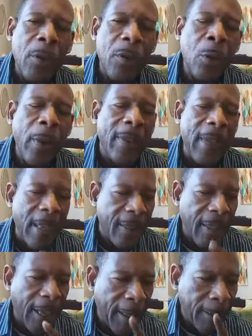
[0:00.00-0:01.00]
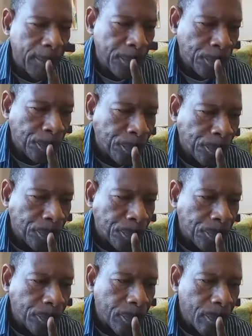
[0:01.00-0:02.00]
doing that thing,
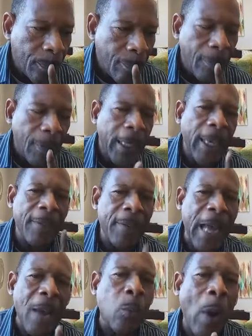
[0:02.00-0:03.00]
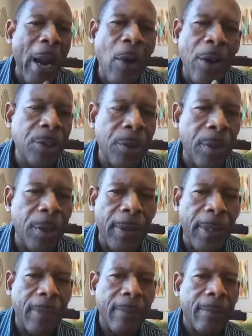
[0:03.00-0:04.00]
if not, why aren't you doing
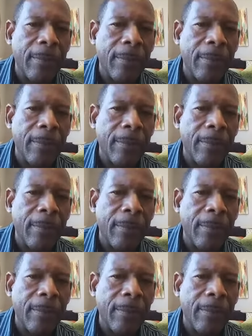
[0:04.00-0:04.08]
it?